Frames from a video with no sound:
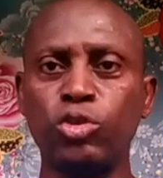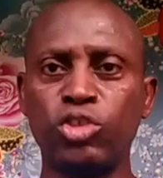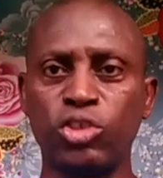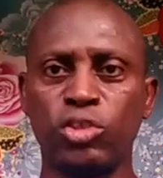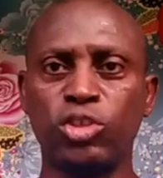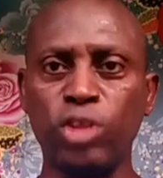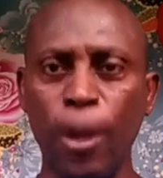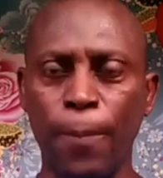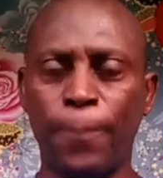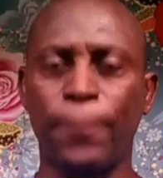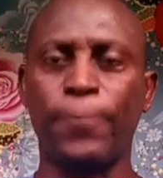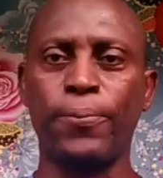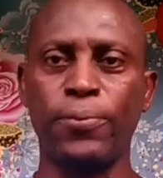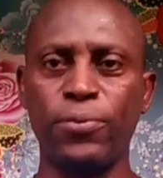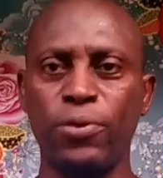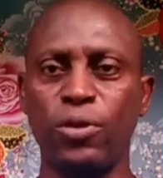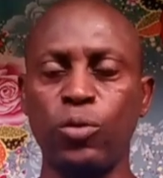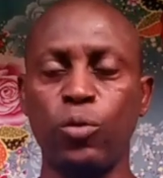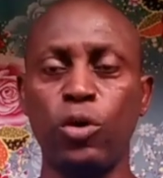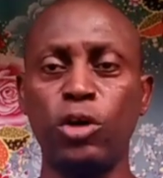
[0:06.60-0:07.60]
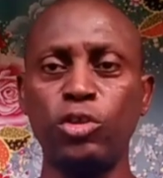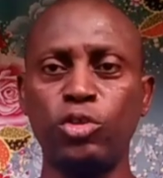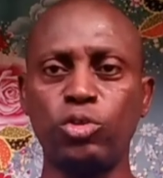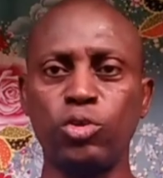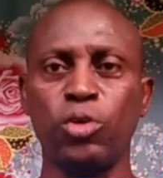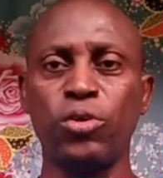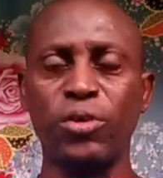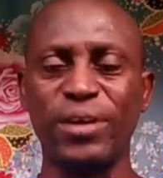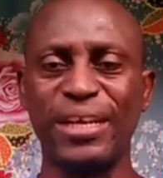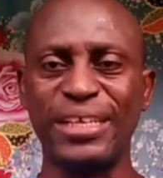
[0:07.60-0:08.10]
to stop, you
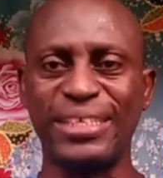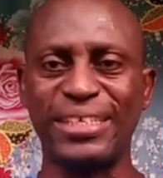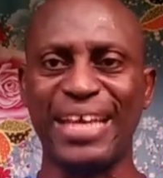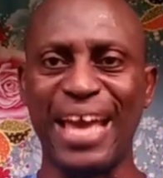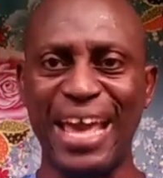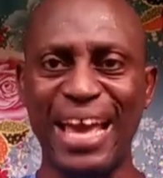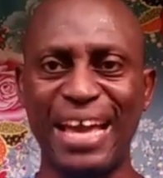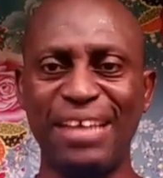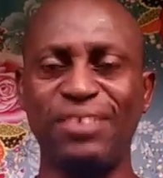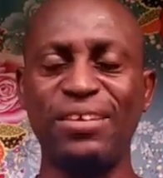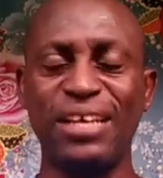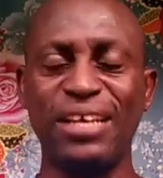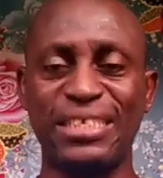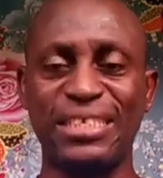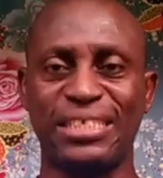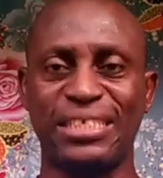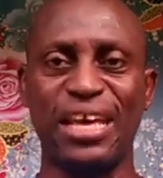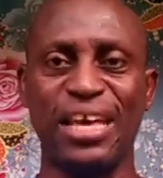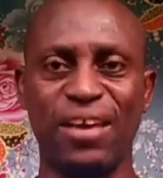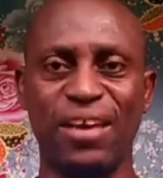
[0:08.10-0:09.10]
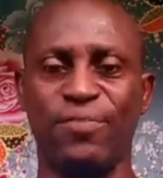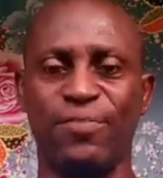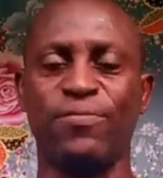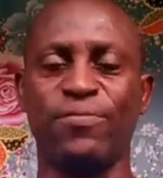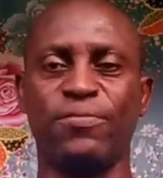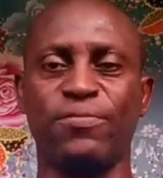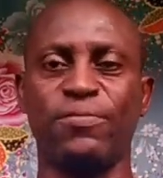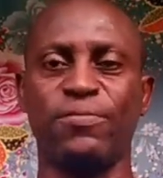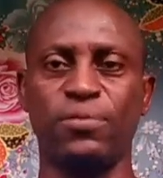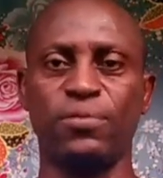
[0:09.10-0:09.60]
want to retire yourself
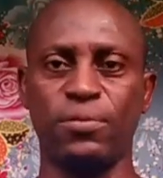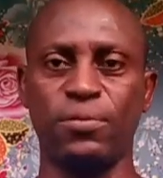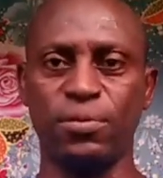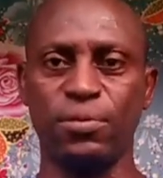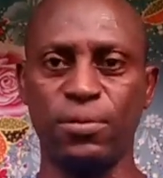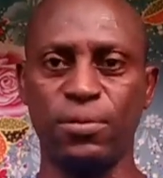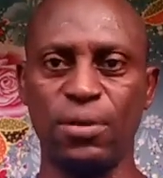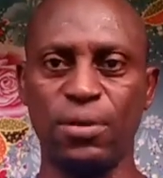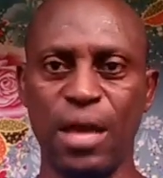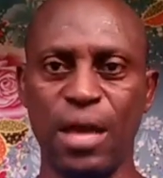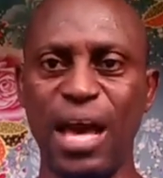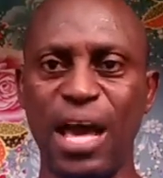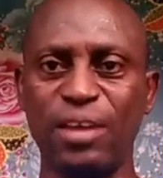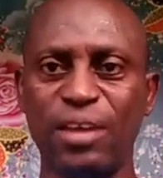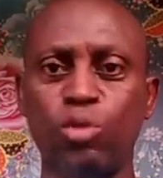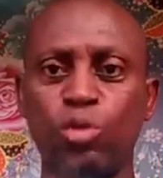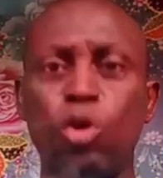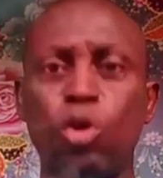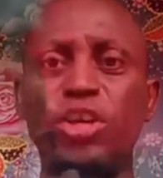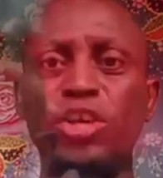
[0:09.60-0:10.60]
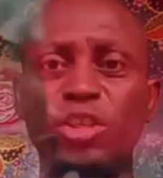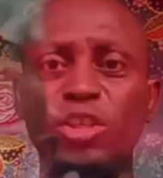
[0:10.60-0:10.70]
and go